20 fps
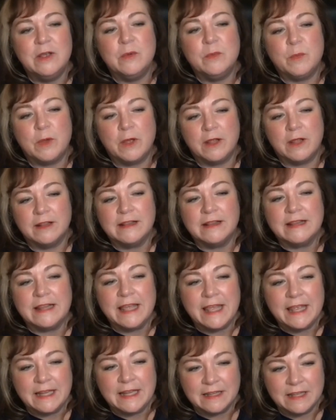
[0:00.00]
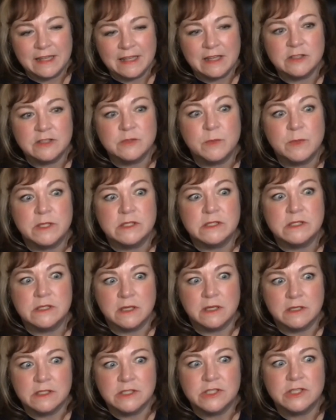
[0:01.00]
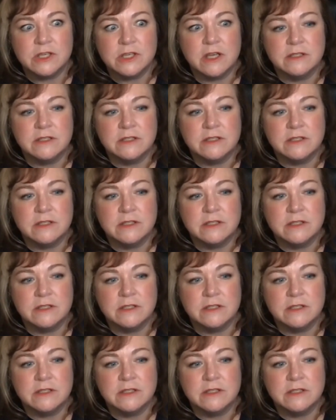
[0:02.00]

But lately, there's been such